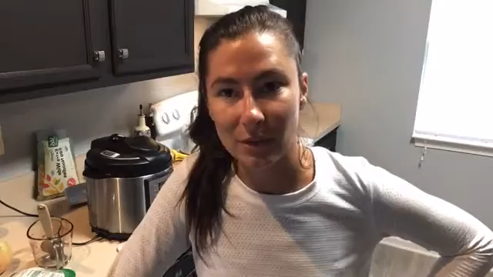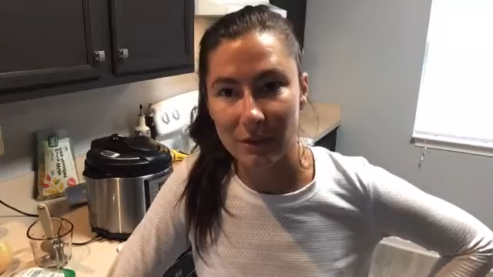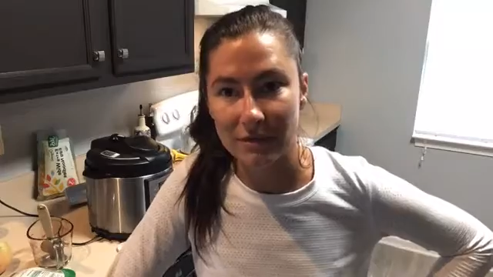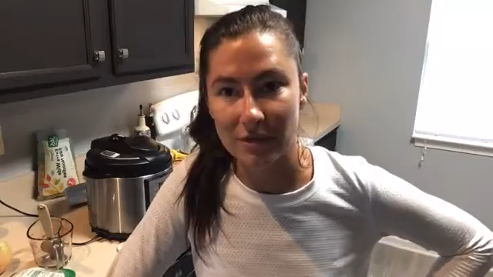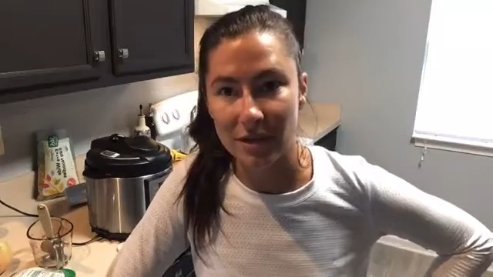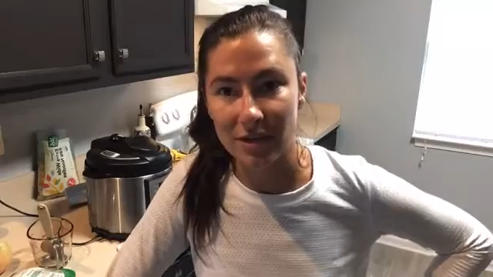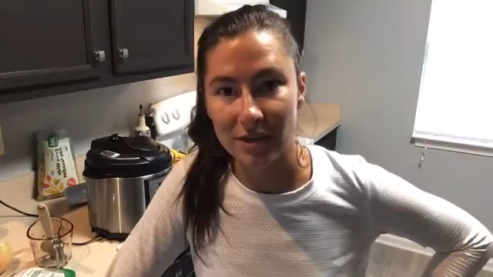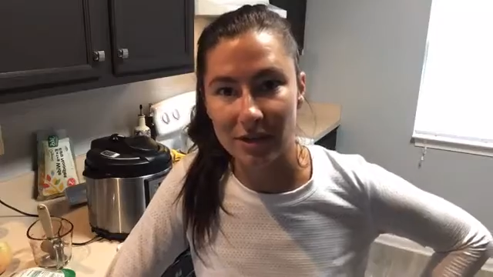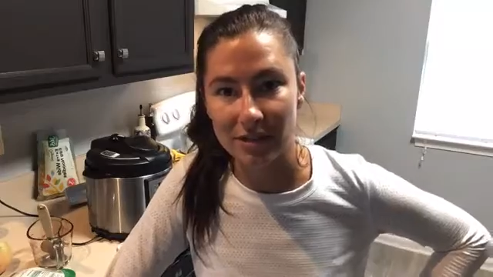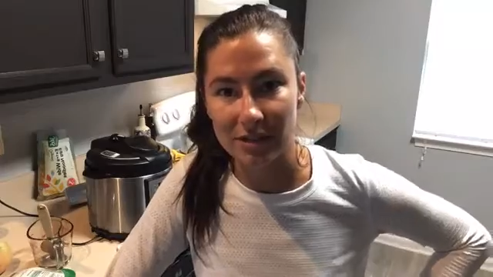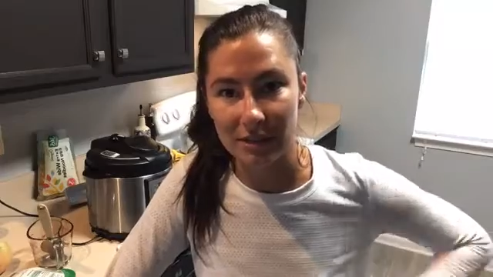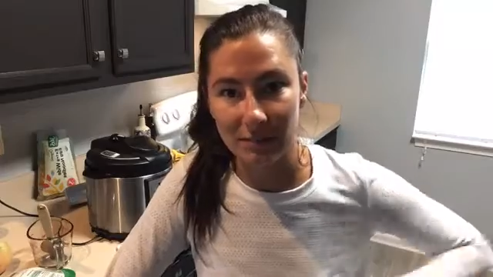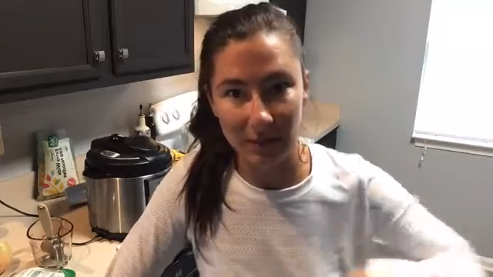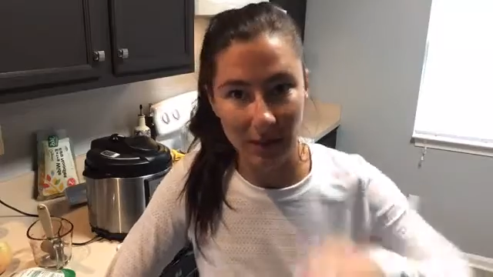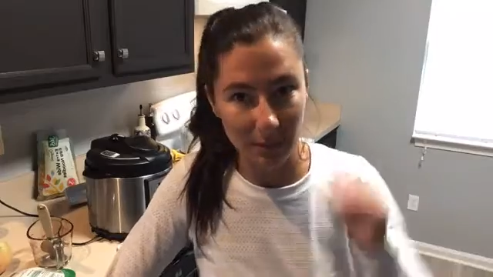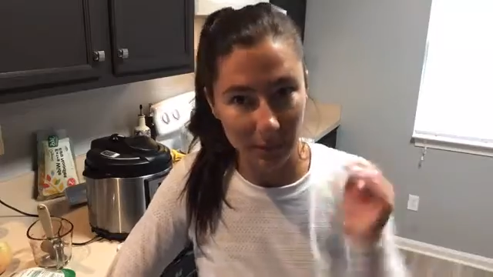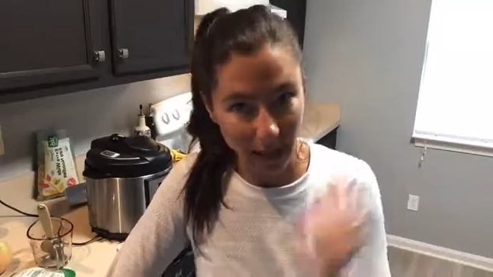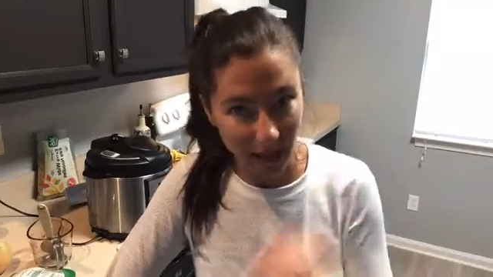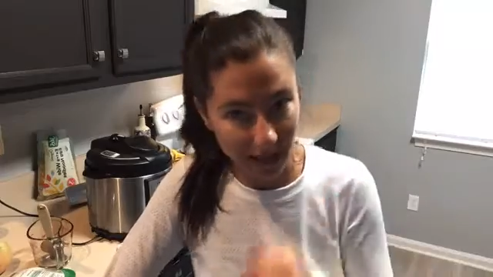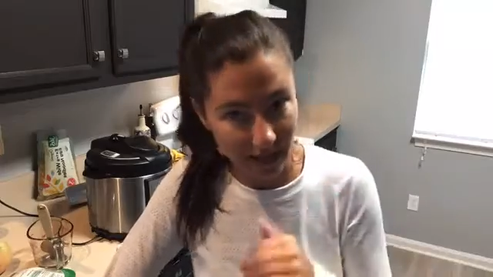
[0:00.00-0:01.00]
Wednesday, Thursday, I'm going
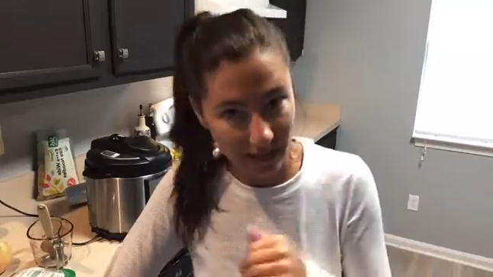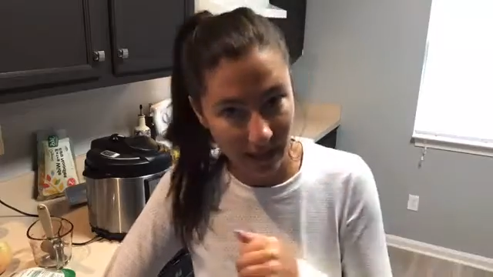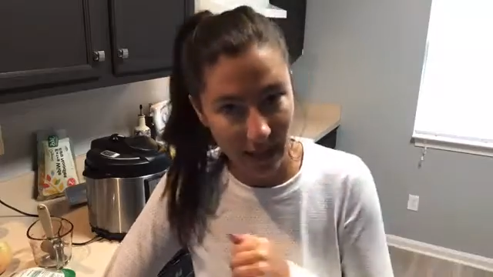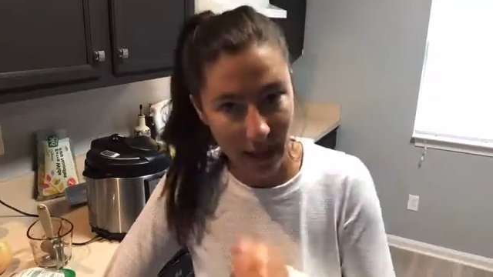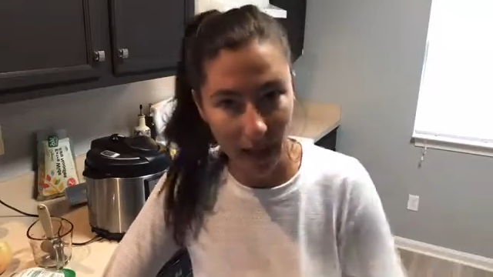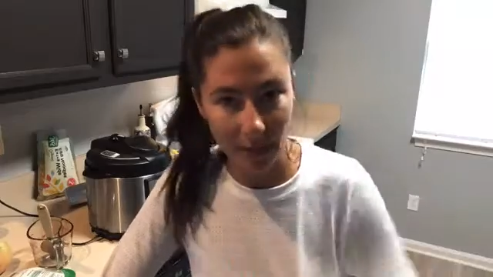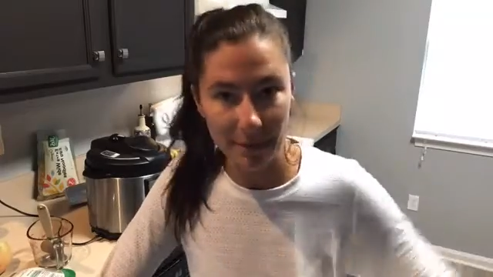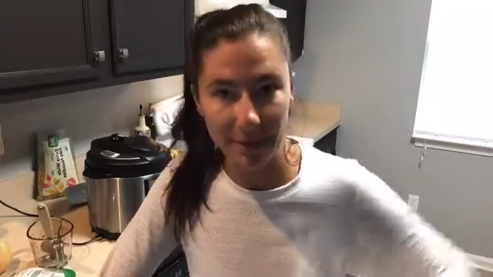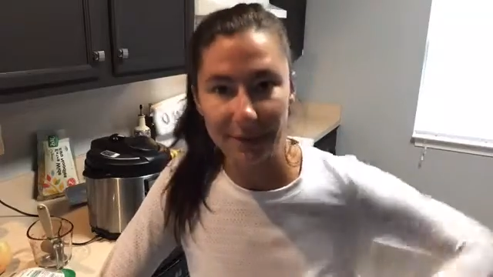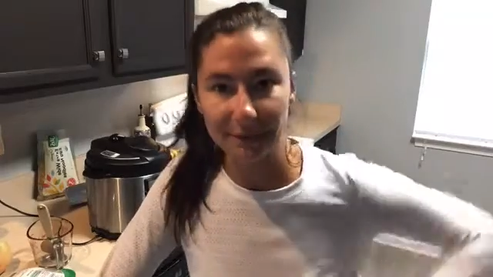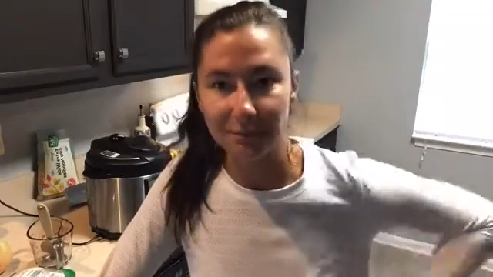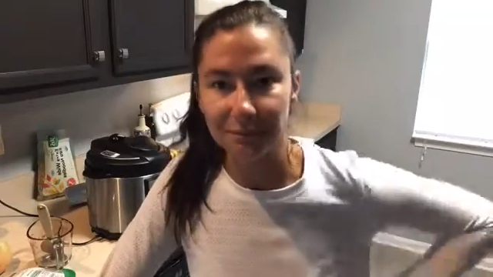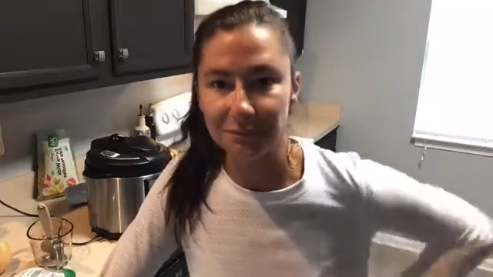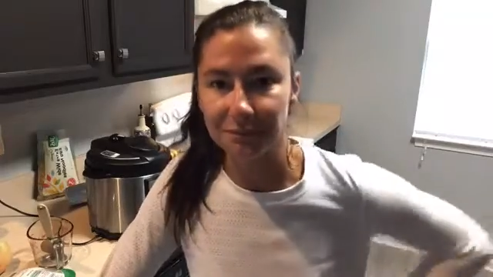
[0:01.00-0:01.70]
to get back in that habit.